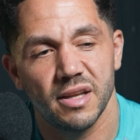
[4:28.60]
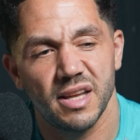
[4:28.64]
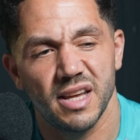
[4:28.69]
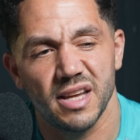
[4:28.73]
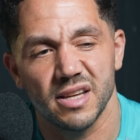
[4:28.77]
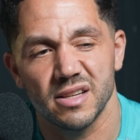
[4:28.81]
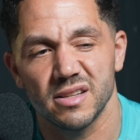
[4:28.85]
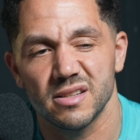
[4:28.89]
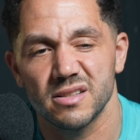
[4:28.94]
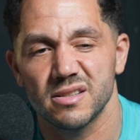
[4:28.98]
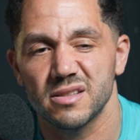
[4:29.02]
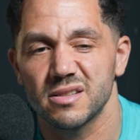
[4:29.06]

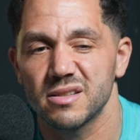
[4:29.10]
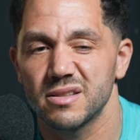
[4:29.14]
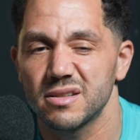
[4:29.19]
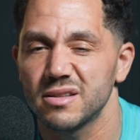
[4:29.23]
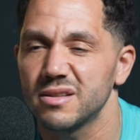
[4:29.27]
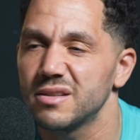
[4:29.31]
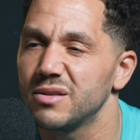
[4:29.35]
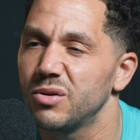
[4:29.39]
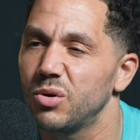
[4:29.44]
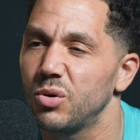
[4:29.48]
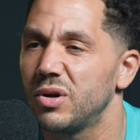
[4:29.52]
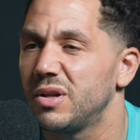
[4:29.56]
it's
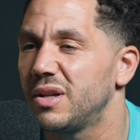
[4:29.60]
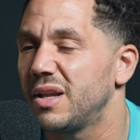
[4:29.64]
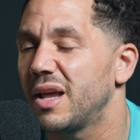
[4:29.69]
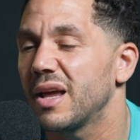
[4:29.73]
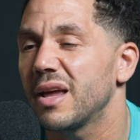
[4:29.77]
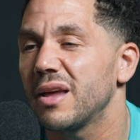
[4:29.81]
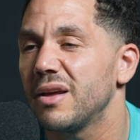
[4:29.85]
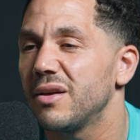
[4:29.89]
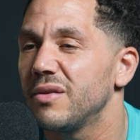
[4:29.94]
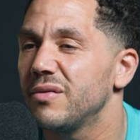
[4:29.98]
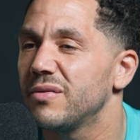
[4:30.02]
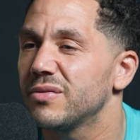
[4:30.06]

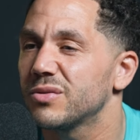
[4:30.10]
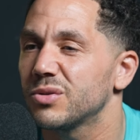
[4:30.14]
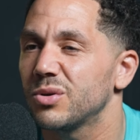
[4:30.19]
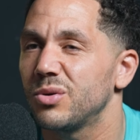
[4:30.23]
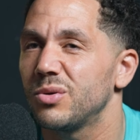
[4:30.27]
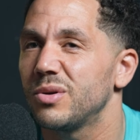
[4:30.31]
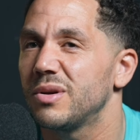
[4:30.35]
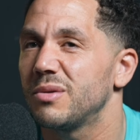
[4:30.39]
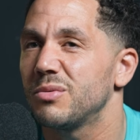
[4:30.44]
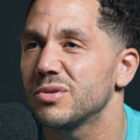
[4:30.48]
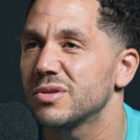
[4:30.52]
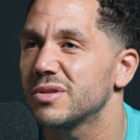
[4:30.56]
negative, so
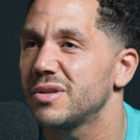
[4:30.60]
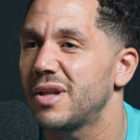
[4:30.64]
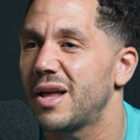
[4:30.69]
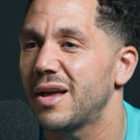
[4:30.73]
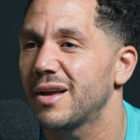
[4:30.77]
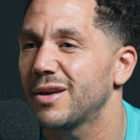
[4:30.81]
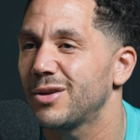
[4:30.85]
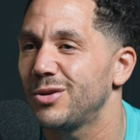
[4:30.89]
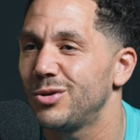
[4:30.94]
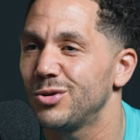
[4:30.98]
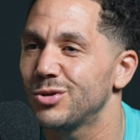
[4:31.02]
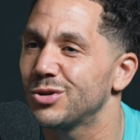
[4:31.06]
it was
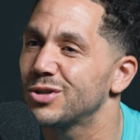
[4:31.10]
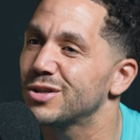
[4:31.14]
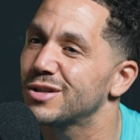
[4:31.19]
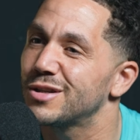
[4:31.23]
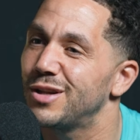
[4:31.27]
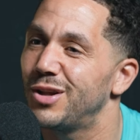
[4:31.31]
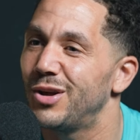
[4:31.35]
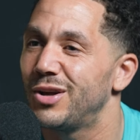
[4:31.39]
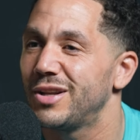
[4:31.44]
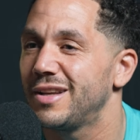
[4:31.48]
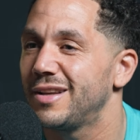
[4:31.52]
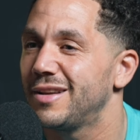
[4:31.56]
like you're just
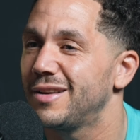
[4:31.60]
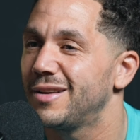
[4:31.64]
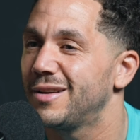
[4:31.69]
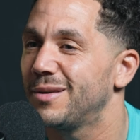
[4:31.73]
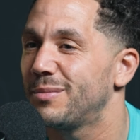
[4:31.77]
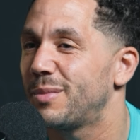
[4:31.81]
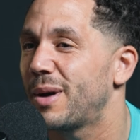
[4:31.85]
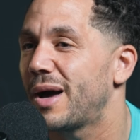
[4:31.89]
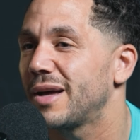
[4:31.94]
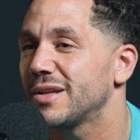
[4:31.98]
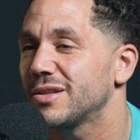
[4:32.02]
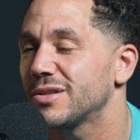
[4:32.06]
learning the
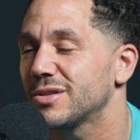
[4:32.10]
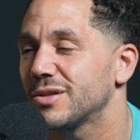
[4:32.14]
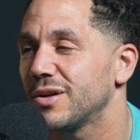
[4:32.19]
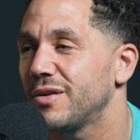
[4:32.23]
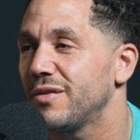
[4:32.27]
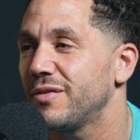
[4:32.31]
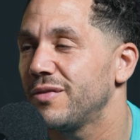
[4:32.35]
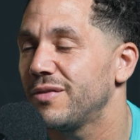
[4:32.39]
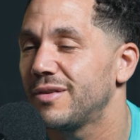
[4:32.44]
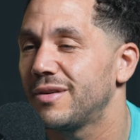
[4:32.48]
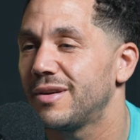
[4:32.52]
bad stuff.